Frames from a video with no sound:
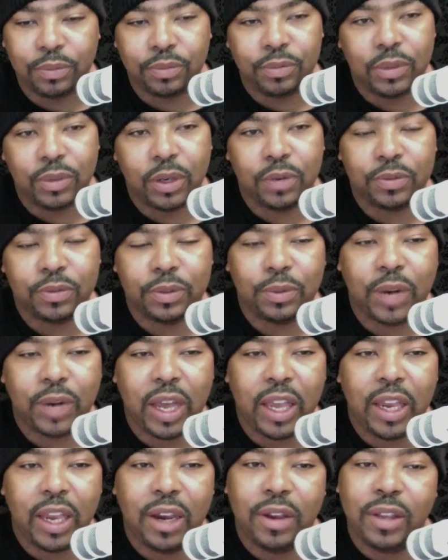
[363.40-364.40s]
you know, from what
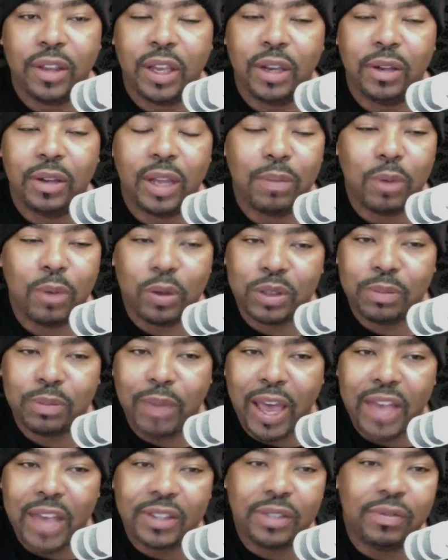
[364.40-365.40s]
I hear, they, like most
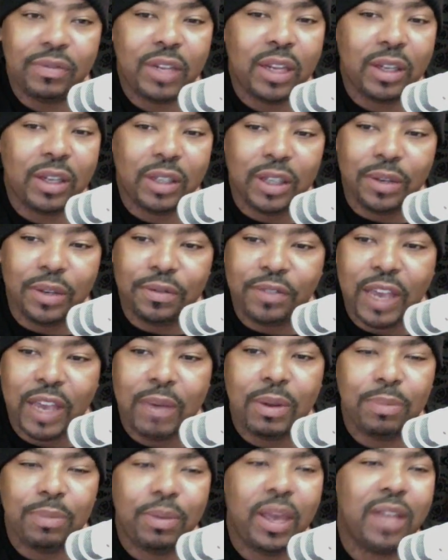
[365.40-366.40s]
mastiffs, they're good
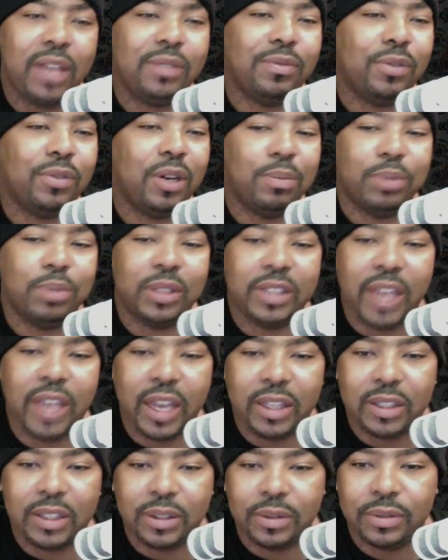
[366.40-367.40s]
family pets, very
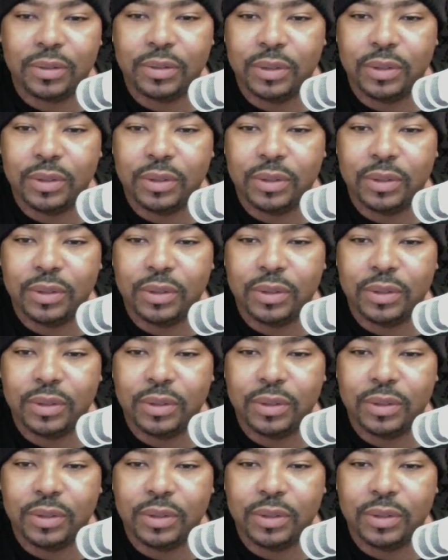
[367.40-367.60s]
protective,